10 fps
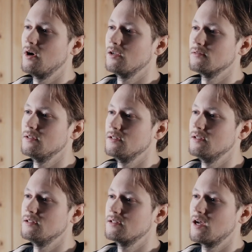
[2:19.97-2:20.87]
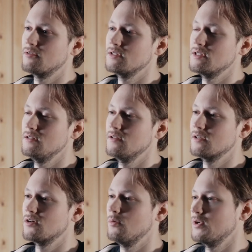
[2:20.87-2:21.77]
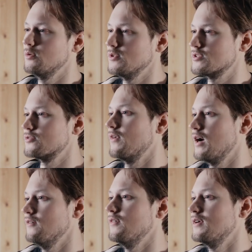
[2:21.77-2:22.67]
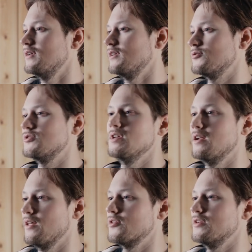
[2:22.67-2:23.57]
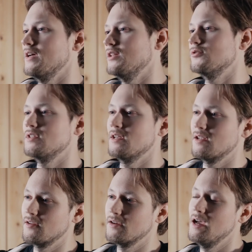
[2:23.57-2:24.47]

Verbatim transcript: 1, it, it guaranteed that the company will survive to see another day, to see another